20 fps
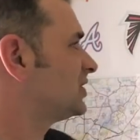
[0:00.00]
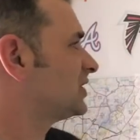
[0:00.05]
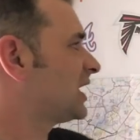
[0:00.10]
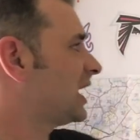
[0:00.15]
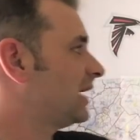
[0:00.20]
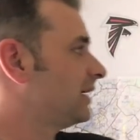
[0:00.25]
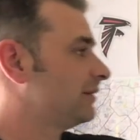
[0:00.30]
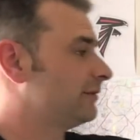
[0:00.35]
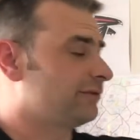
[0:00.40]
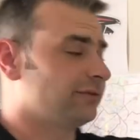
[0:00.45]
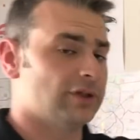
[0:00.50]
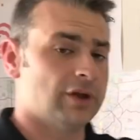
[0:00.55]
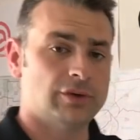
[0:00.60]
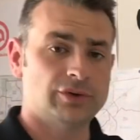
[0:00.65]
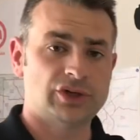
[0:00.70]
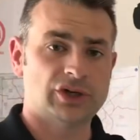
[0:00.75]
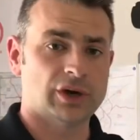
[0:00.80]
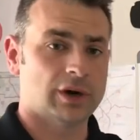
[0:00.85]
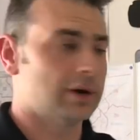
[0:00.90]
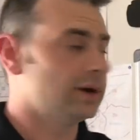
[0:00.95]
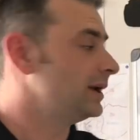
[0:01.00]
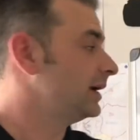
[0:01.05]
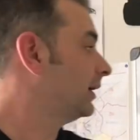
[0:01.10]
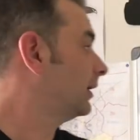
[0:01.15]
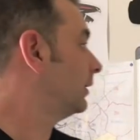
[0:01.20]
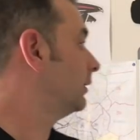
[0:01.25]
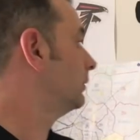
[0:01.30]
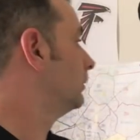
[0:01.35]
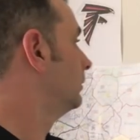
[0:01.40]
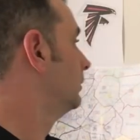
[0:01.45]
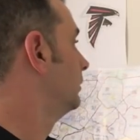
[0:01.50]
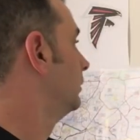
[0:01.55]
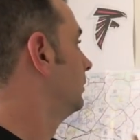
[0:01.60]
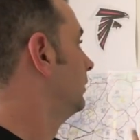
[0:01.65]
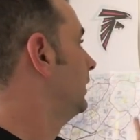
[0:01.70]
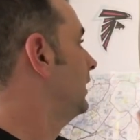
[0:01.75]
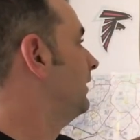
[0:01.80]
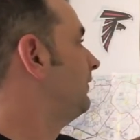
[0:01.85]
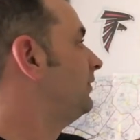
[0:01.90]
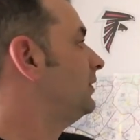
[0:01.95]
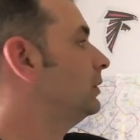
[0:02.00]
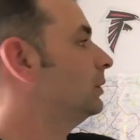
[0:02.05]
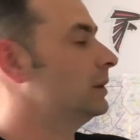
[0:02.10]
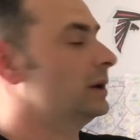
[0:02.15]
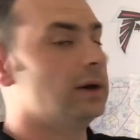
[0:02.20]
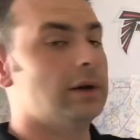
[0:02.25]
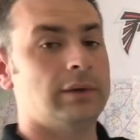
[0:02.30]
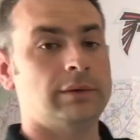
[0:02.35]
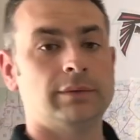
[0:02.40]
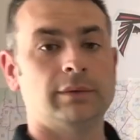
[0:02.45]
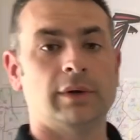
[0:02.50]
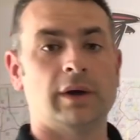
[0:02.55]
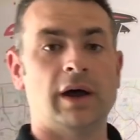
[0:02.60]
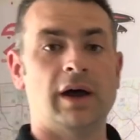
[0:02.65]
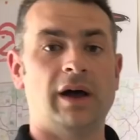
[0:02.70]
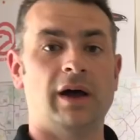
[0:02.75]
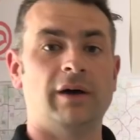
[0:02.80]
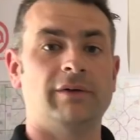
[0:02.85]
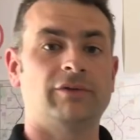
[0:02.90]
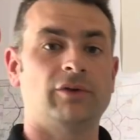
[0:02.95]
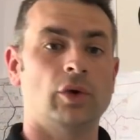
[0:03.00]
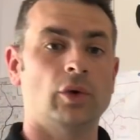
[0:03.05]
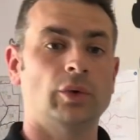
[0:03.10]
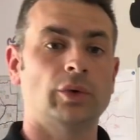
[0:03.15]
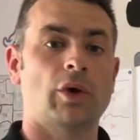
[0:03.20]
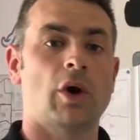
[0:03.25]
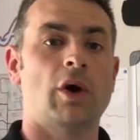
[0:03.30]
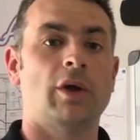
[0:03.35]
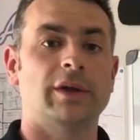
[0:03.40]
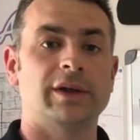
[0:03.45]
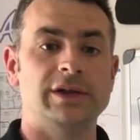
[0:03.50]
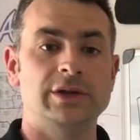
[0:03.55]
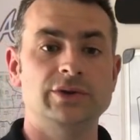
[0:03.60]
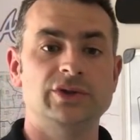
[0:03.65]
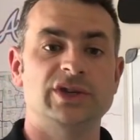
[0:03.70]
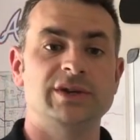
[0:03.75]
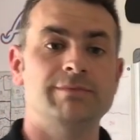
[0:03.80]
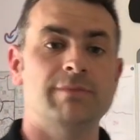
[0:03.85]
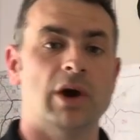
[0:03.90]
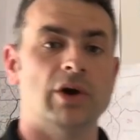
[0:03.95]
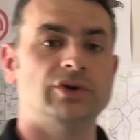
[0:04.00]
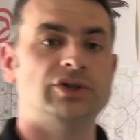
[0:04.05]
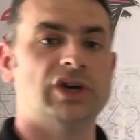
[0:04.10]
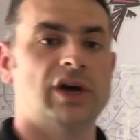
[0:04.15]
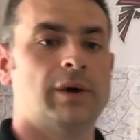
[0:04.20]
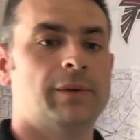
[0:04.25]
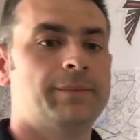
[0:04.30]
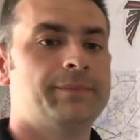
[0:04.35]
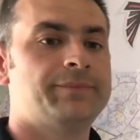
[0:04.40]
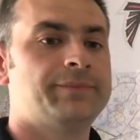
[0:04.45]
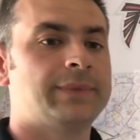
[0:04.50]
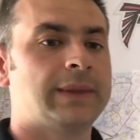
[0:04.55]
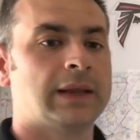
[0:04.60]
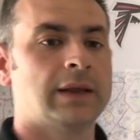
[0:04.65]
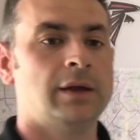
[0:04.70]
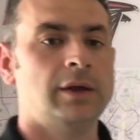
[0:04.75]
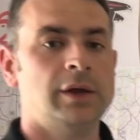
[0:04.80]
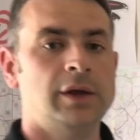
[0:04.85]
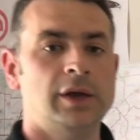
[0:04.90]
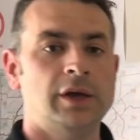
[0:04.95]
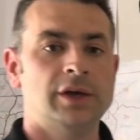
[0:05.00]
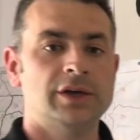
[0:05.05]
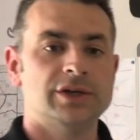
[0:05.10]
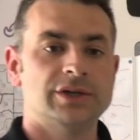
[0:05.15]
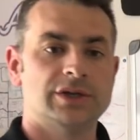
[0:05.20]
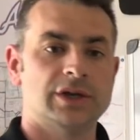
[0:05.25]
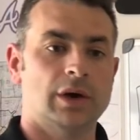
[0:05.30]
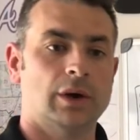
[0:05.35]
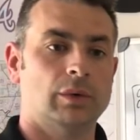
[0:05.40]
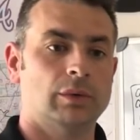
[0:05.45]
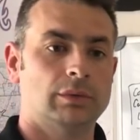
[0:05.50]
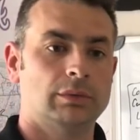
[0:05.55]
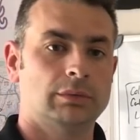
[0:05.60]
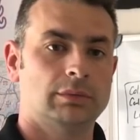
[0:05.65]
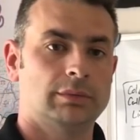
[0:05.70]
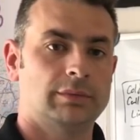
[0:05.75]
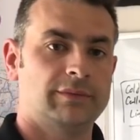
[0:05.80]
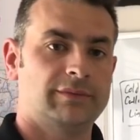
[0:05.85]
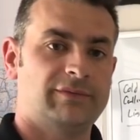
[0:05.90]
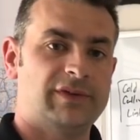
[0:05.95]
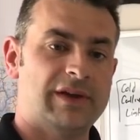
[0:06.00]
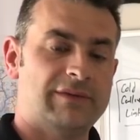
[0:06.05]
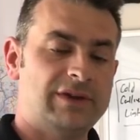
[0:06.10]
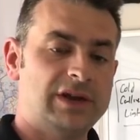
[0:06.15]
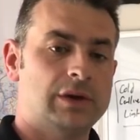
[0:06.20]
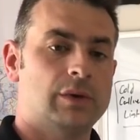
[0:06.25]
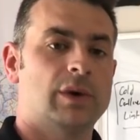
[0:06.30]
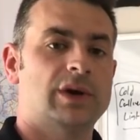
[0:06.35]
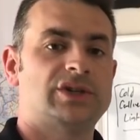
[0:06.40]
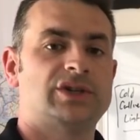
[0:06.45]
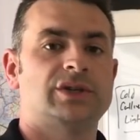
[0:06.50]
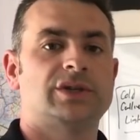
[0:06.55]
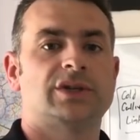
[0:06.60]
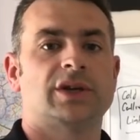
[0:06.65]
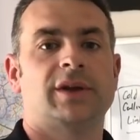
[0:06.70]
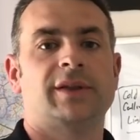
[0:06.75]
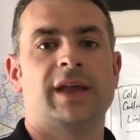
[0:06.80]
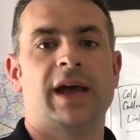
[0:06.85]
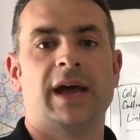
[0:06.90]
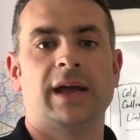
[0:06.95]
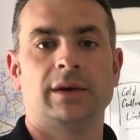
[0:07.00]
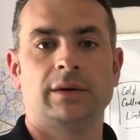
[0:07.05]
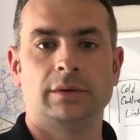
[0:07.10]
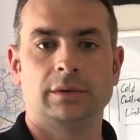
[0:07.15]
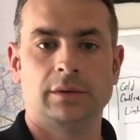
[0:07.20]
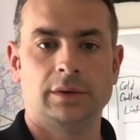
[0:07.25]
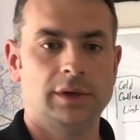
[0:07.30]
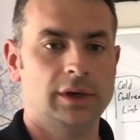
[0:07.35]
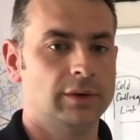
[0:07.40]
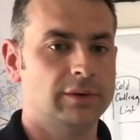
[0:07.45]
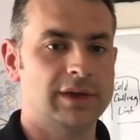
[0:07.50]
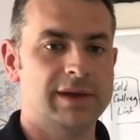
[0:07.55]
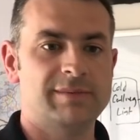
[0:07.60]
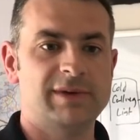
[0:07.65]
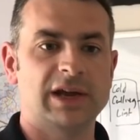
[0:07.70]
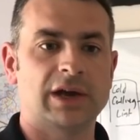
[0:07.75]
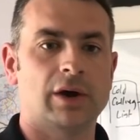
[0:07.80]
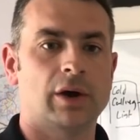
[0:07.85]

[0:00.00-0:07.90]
is kind of the flow chart here, if you will, of cold calling using Mojo. So if you have any questions on that, give me a